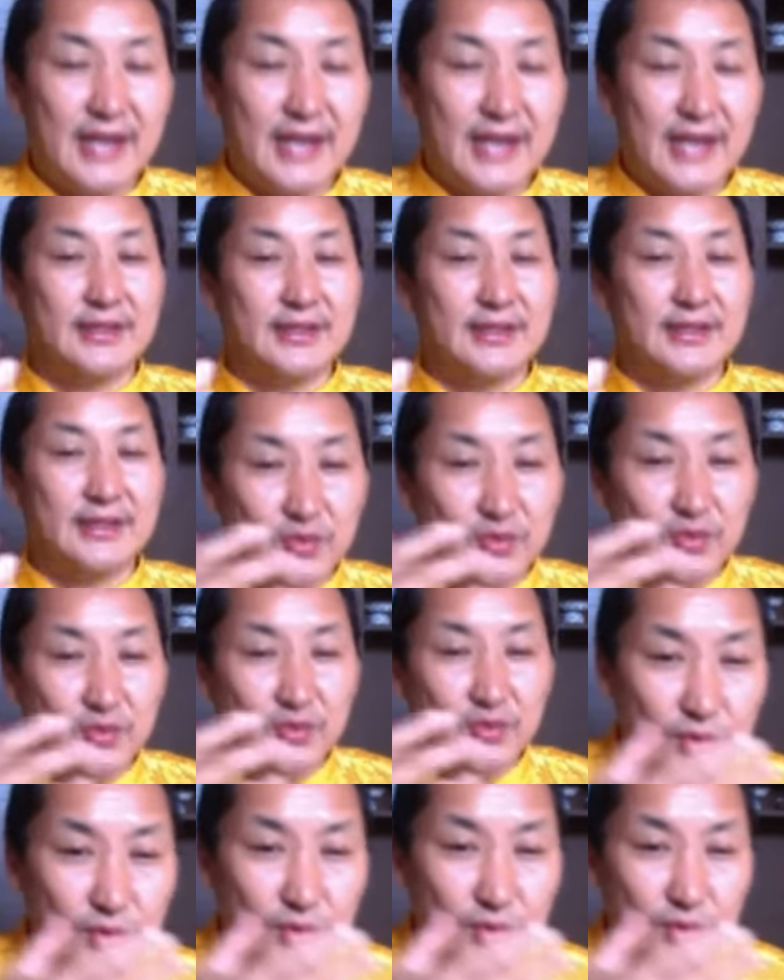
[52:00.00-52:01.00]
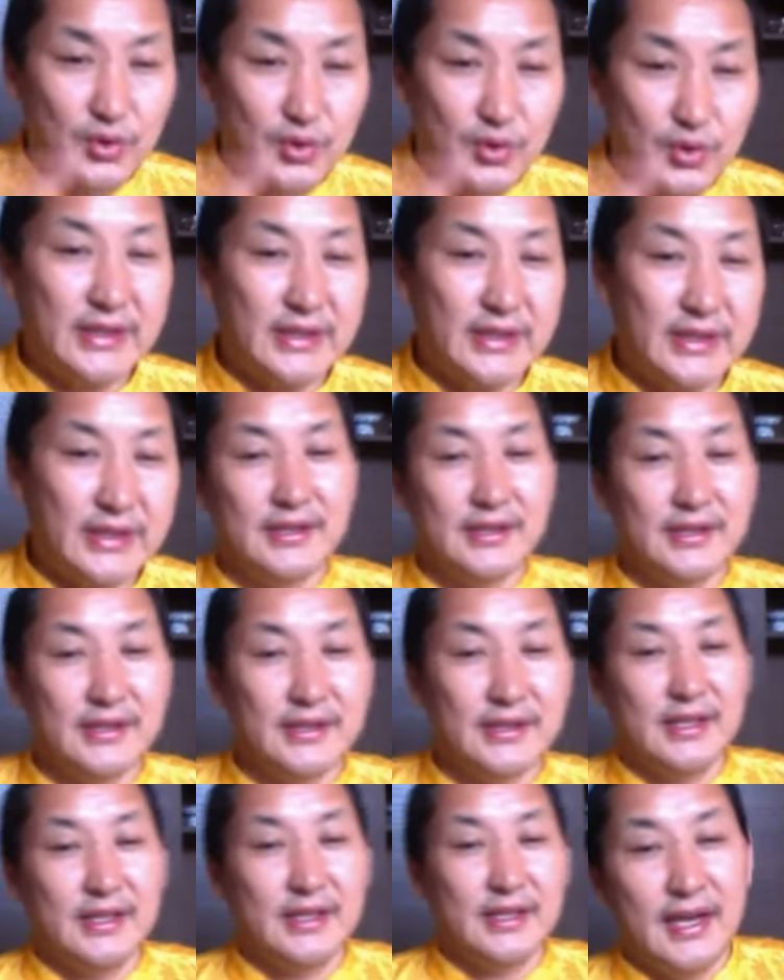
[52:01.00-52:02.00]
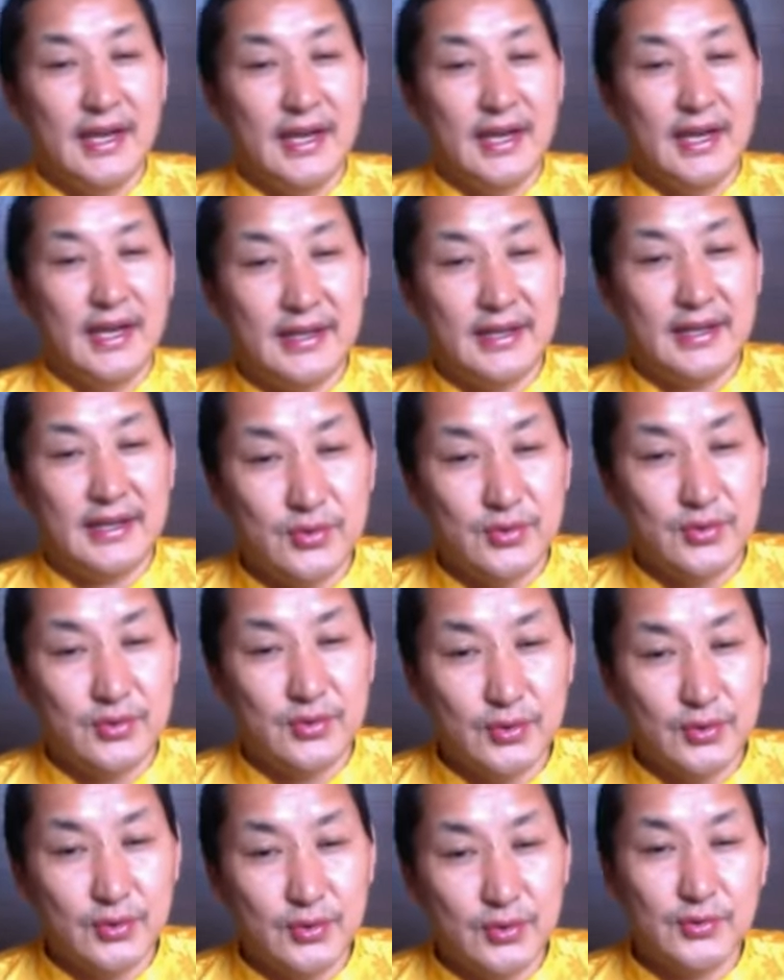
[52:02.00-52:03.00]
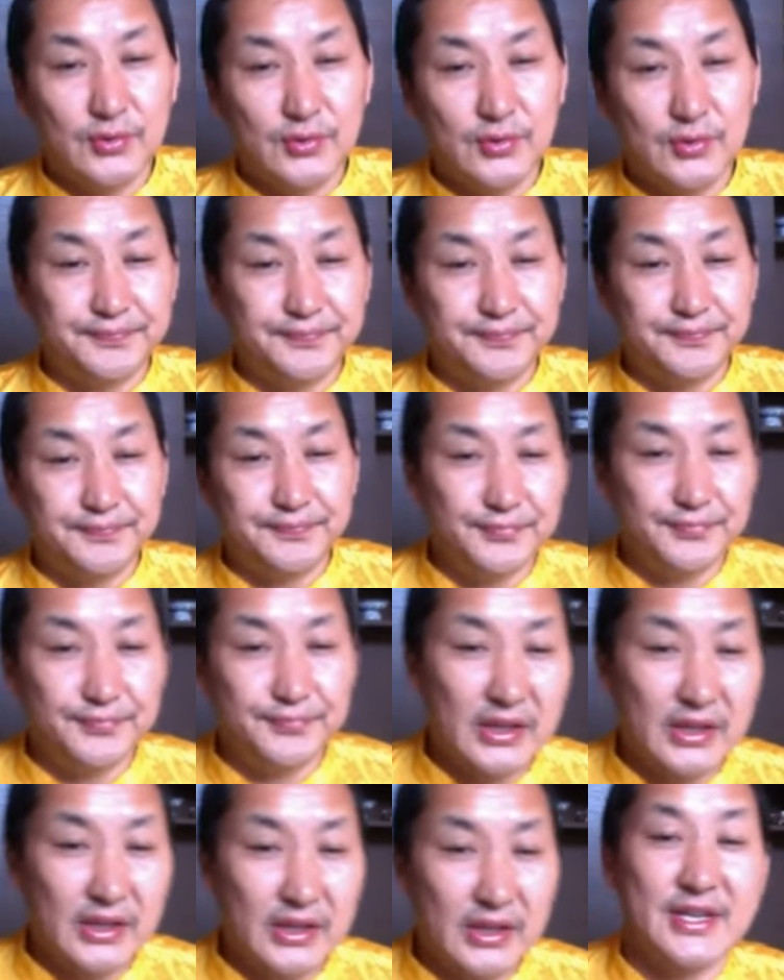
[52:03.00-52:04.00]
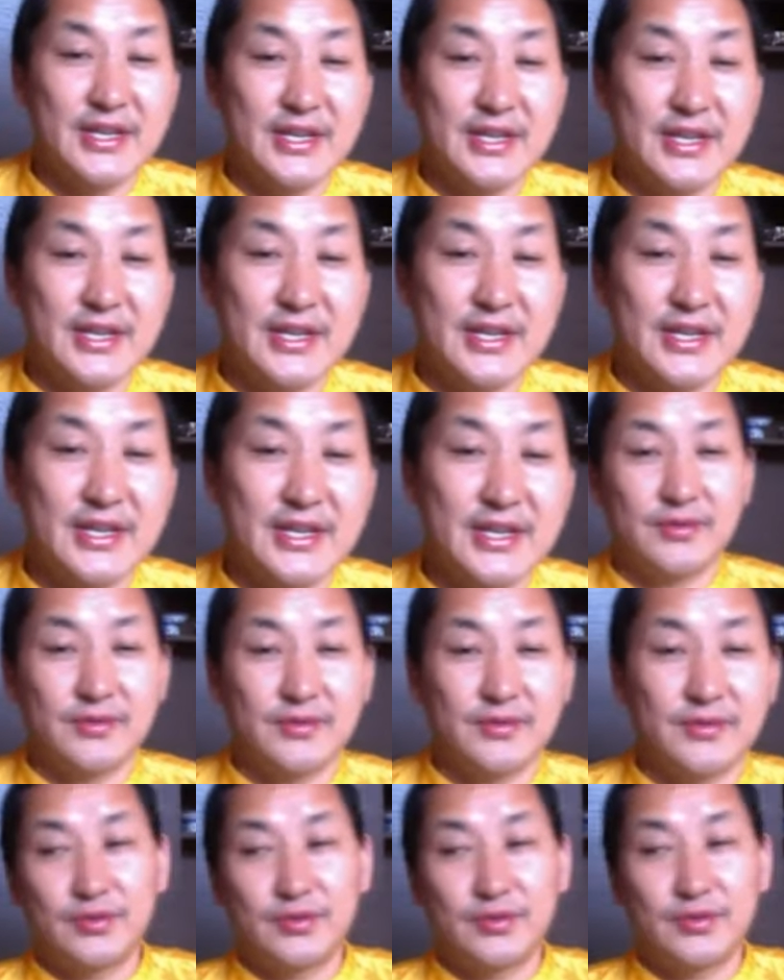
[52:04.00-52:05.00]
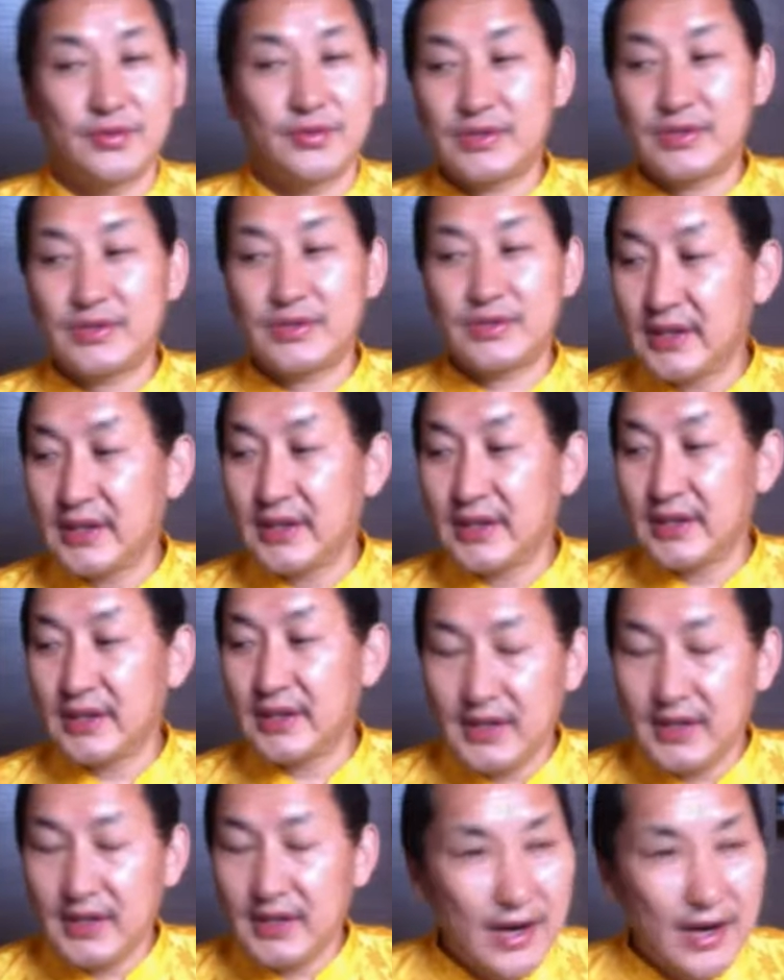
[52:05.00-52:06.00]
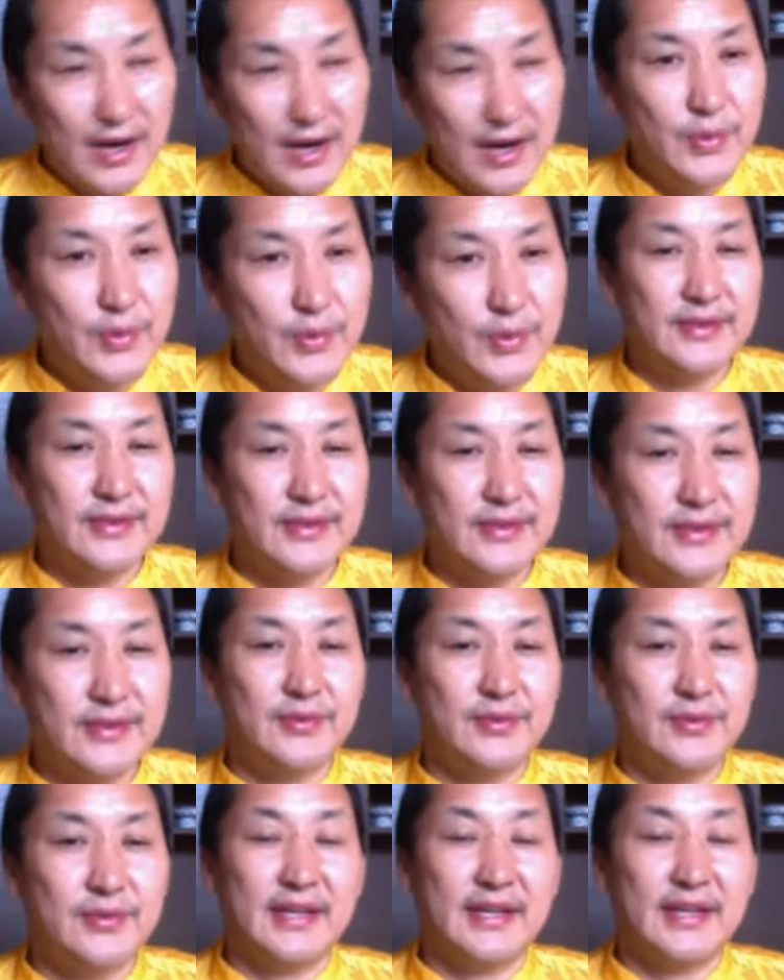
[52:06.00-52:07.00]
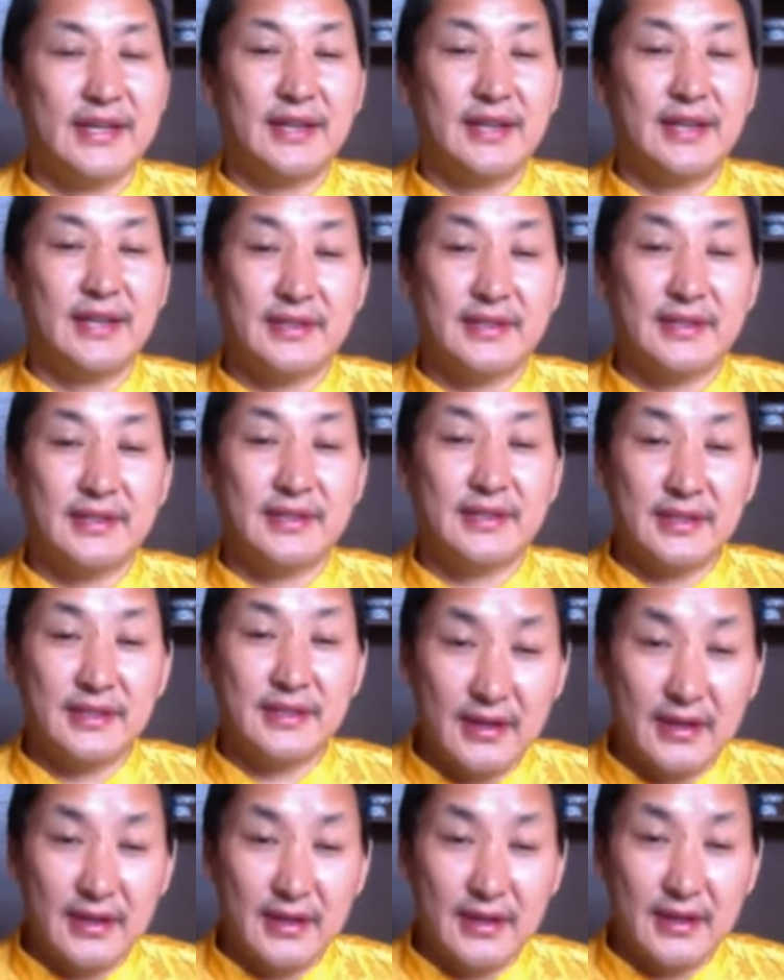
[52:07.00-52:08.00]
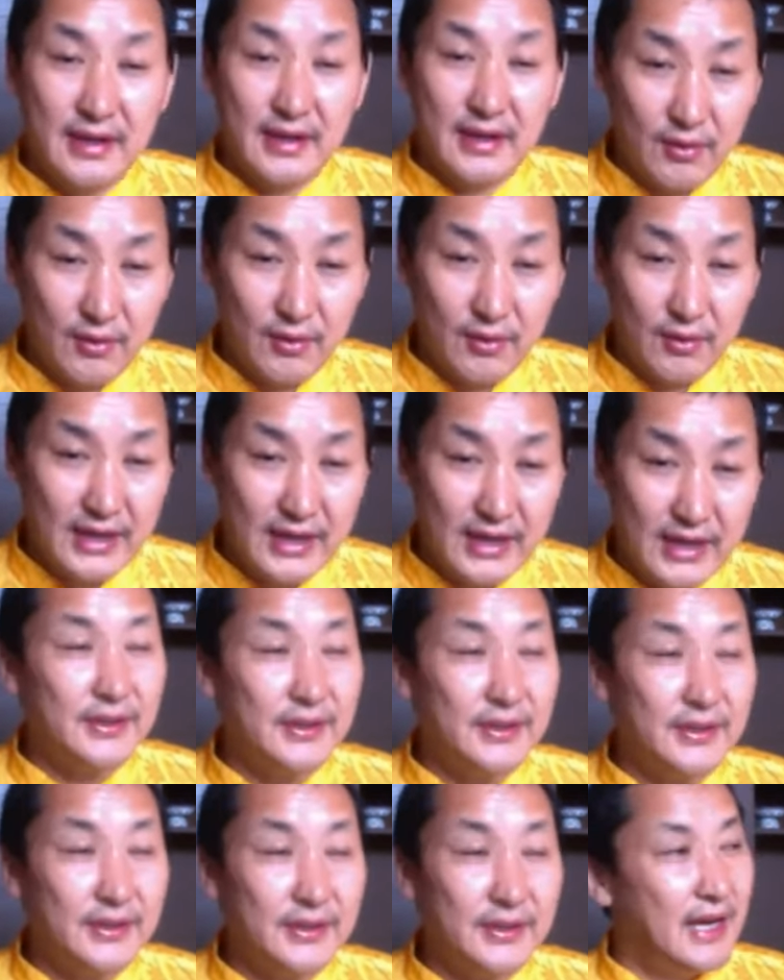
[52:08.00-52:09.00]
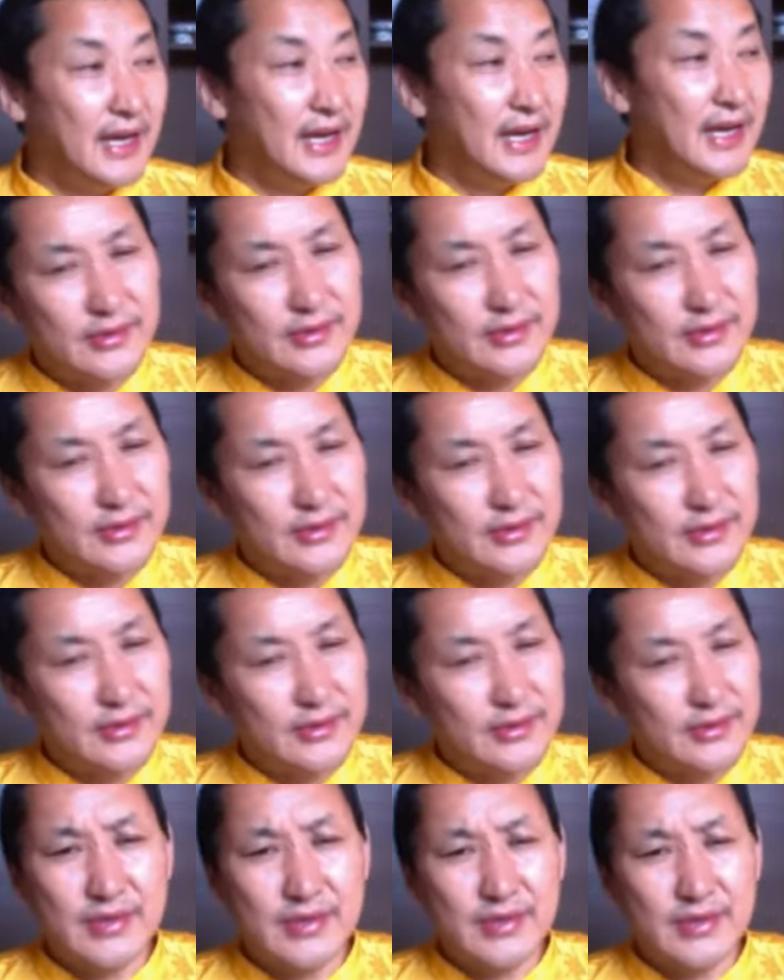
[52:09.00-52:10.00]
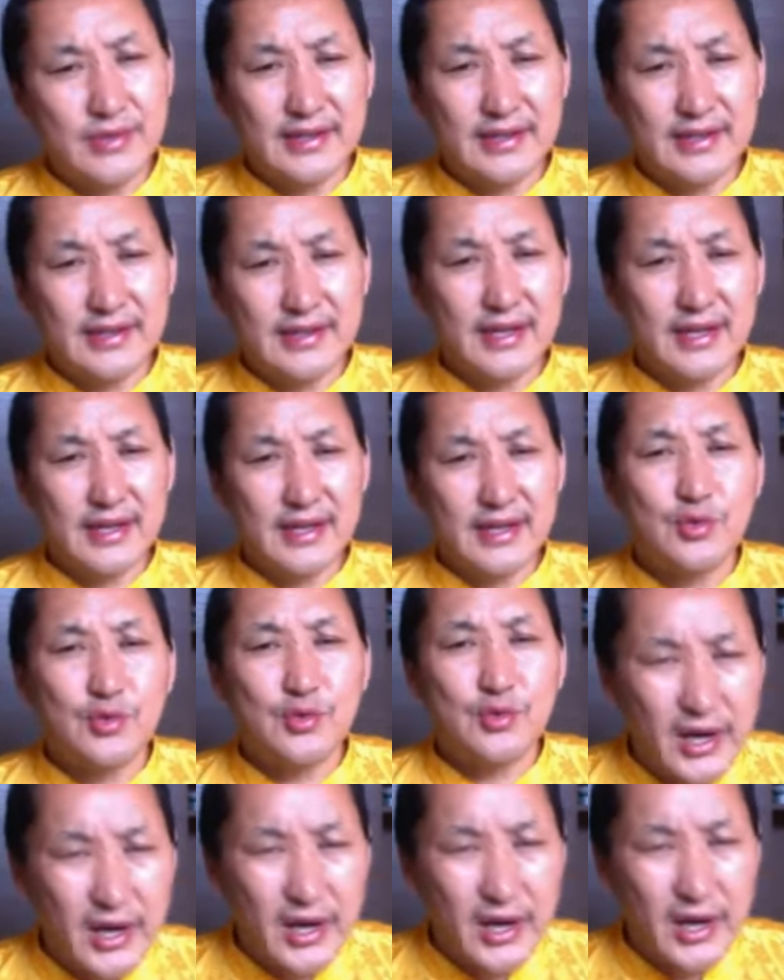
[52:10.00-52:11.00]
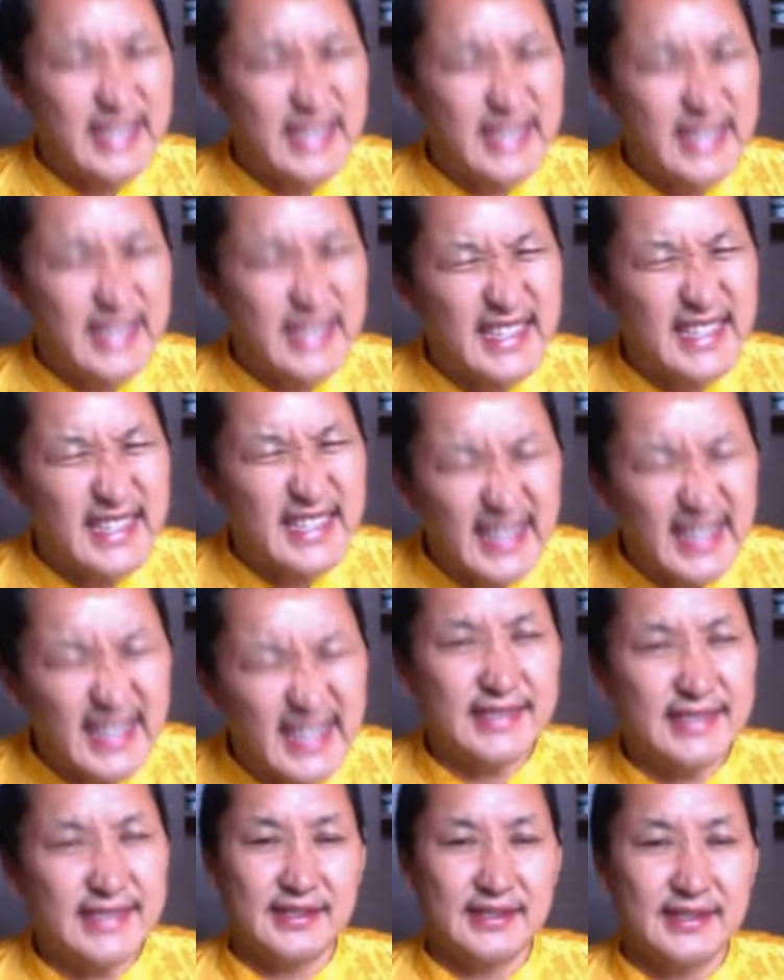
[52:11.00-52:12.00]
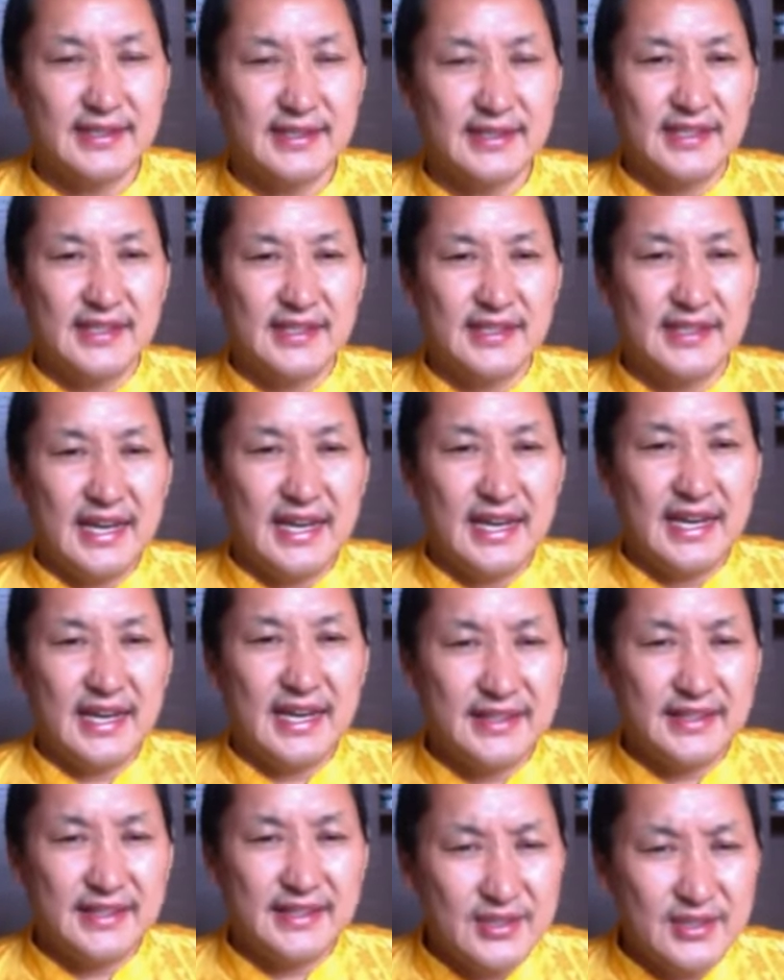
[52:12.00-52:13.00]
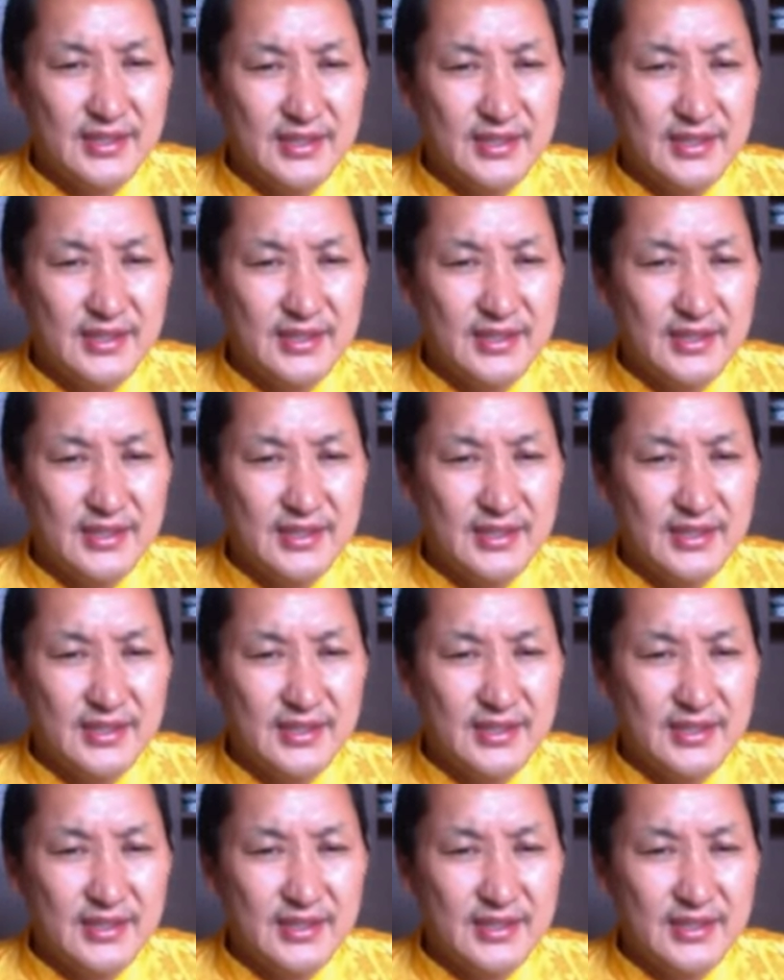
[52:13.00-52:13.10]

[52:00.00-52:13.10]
chatting, to talking, and to conversation, to say how we can to recognize in our life, how we can to recognize what it is. And